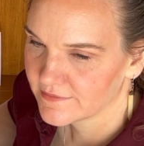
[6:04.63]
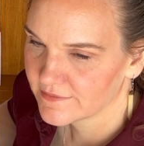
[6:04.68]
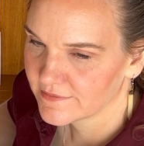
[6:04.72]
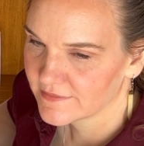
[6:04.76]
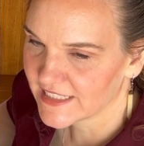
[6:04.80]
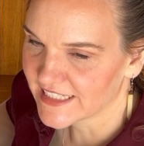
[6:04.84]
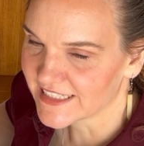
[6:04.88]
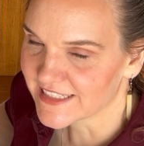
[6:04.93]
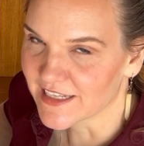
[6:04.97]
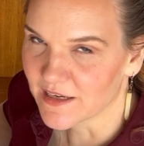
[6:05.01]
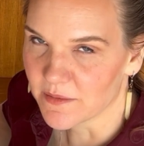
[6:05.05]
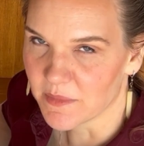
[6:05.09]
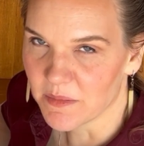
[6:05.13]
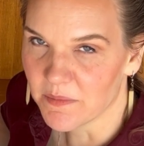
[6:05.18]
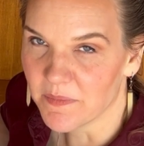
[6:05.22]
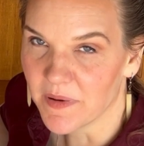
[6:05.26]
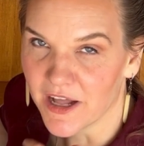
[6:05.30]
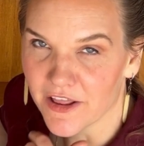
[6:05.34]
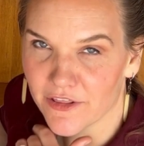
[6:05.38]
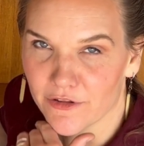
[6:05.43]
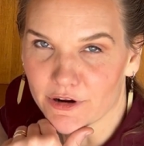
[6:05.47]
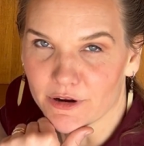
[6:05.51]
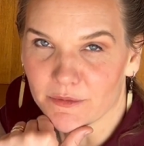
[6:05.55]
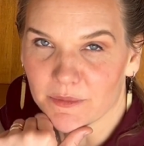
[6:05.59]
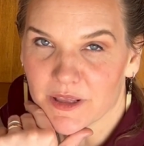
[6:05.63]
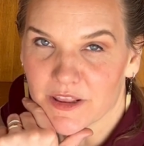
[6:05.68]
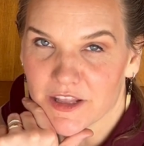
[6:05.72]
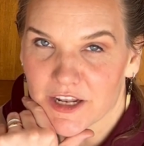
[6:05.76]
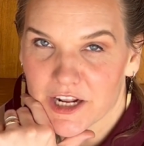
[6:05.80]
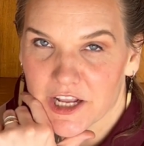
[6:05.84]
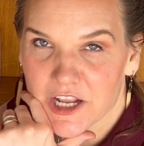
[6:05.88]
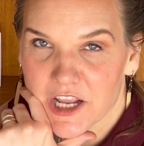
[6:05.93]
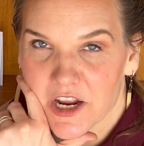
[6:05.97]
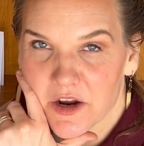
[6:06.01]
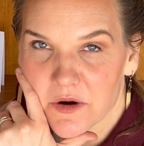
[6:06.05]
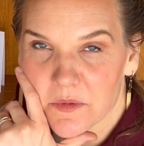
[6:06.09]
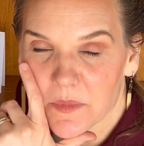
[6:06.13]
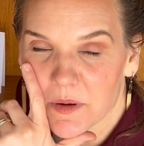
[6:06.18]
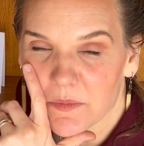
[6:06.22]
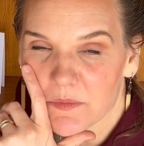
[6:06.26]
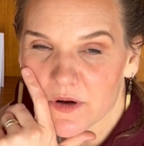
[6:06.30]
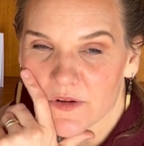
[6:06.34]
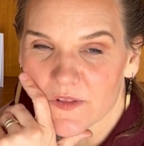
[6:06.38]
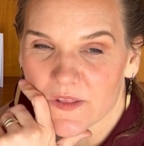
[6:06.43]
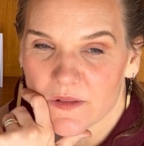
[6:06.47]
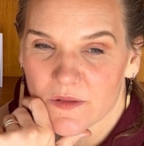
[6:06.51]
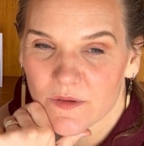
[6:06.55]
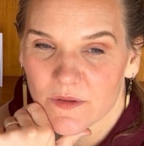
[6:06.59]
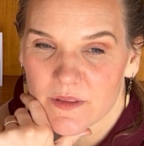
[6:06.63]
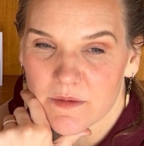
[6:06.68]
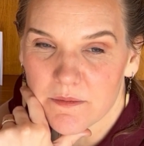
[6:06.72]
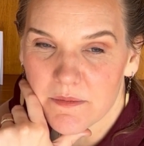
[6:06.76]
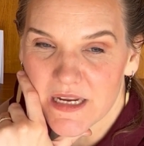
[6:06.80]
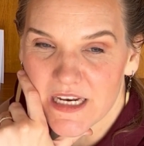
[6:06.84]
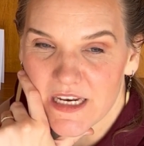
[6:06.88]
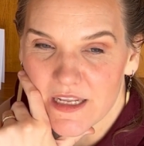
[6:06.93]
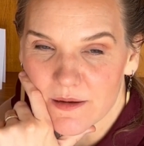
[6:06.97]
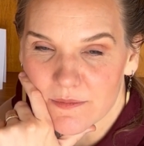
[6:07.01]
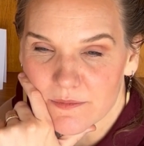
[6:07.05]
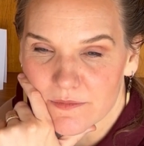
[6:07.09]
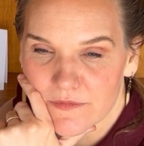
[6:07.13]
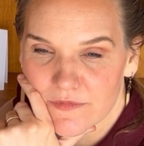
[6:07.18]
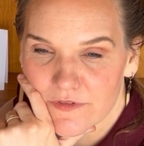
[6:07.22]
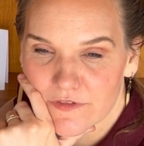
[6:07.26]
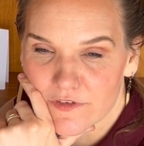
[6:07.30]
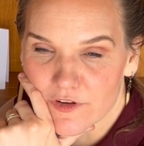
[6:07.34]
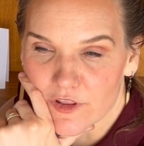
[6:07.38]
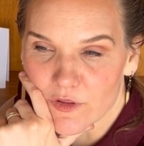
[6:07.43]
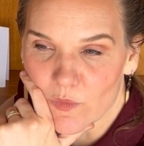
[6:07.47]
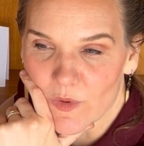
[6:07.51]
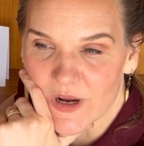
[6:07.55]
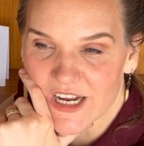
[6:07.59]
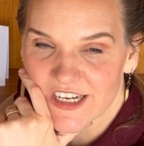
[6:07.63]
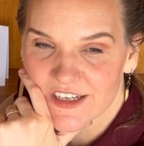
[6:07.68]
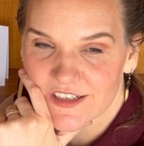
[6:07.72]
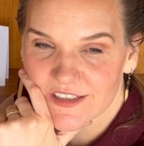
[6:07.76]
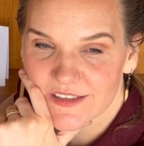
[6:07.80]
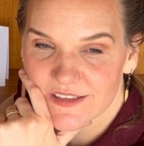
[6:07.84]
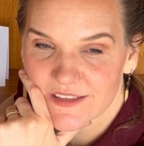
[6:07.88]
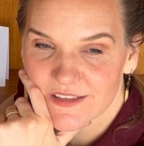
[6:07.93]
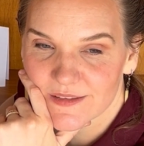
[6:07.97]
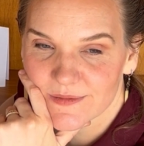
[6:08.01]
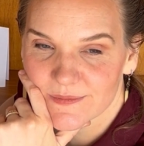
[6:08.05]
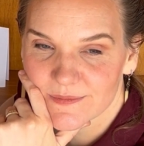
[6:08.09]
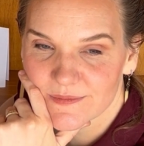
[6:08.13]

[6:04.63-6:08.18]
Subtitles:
that's going to be bothering me that I can't remember the medium for the wax.